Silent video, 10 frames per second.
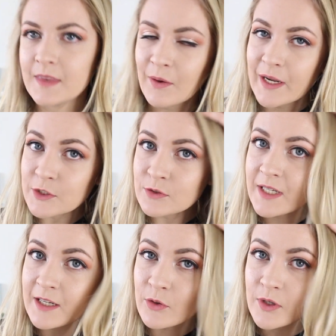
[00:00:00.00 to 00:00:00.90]
Now I do
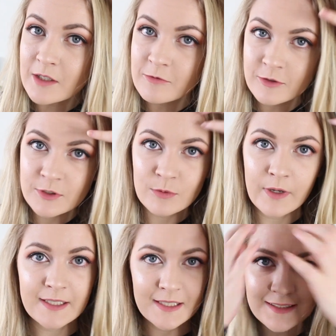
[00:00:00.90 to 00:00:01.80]
get oily roots
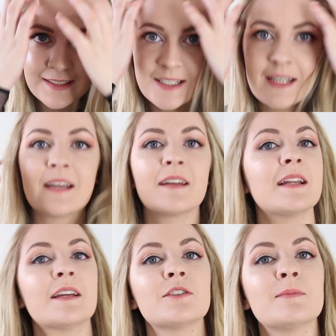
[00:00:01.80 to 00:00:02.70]
quite easily and I'll
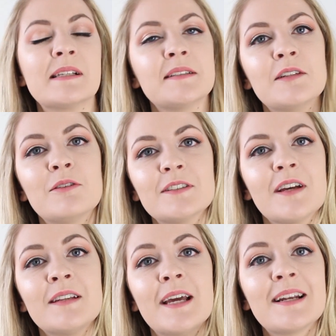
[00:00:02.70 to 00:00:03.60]
get into my secrets
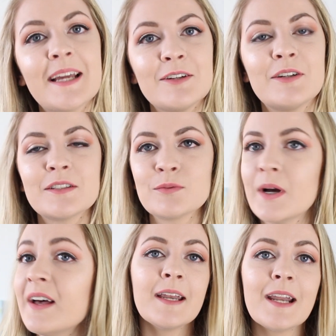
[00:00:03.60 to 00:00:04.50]
on that later as
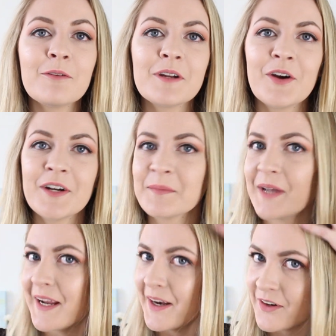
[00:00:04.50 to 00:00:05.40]
well. Now regarding
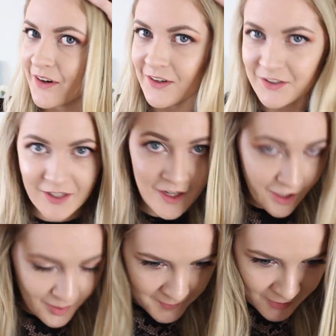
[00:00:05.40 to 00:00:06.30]
my hair color,
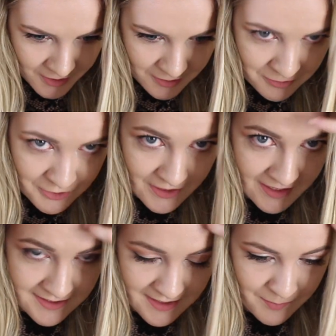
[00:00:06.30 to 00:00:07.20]
up here in the roots you
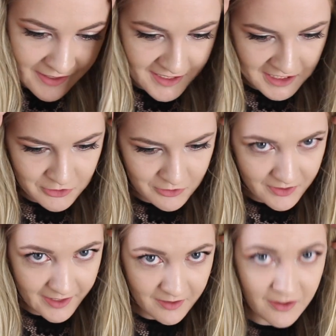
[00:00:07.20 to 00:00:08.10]
can see my natural
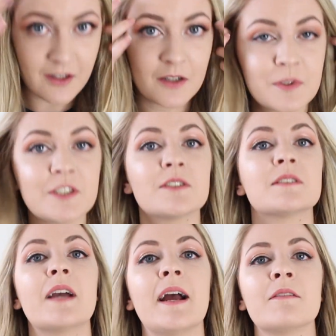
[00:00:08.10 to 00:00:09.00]
hair color, which
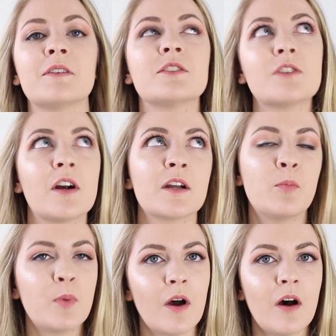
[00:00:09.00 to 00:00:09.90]
is kind of a
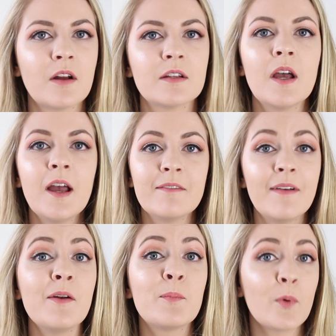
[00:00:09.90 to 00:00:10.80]
dark blonde,
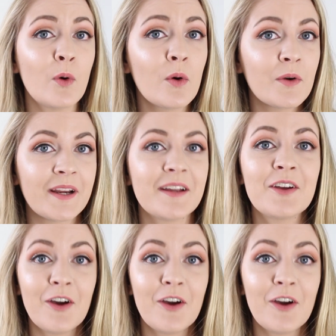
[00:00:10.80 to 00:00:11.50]
very boring